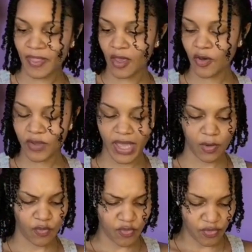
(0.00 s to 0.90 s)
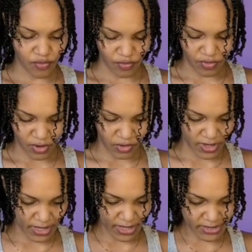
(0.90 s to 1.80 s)
Okay, ooh,
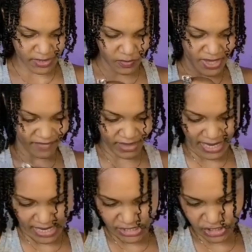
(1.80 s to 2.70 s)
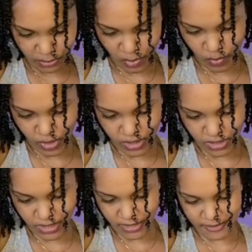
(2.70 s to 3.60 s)
okay, so we have a lash number one,